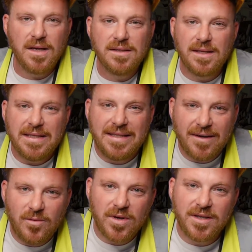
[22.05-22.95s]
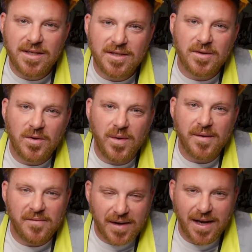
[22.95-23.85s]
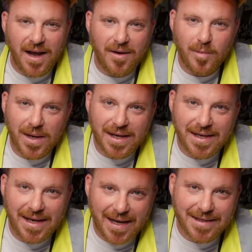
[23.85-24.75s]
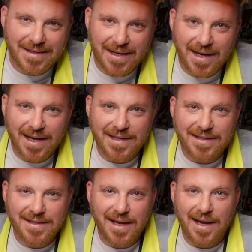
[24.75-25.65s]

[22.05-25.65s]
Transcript: So listen, I wanted to do a quick video about yesterday's